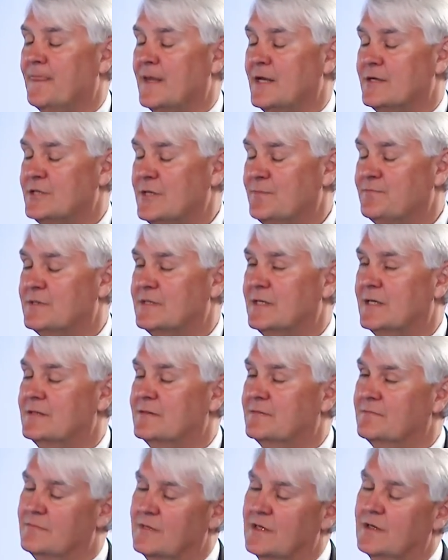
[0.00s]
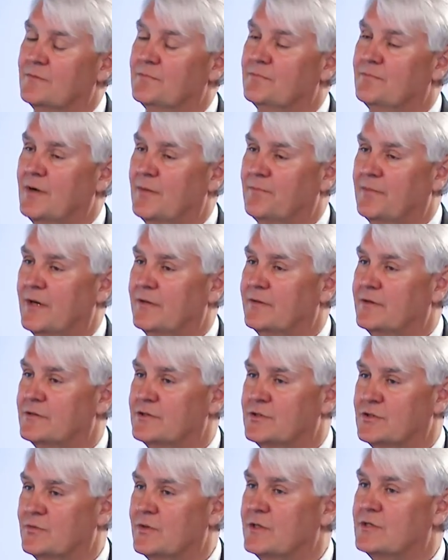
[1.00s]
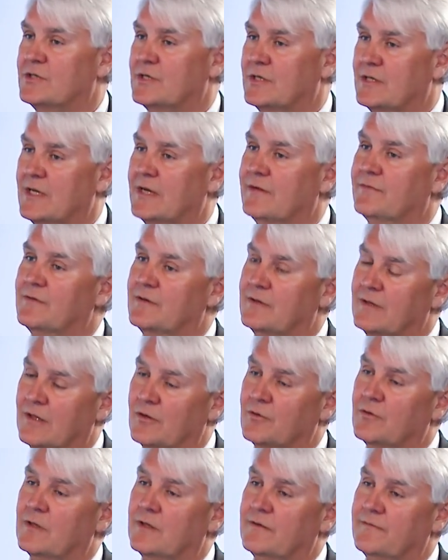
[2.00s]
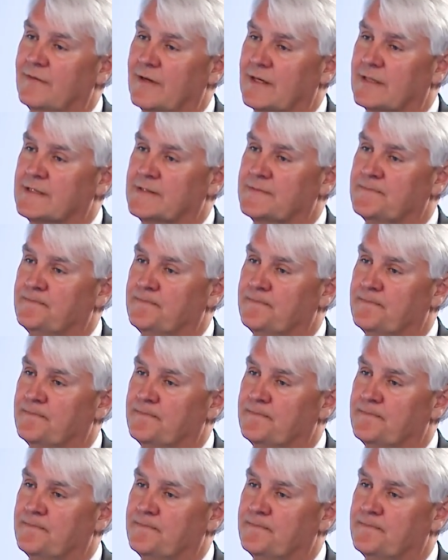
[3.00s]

ships that, you know, pump out their sewage can have local effects.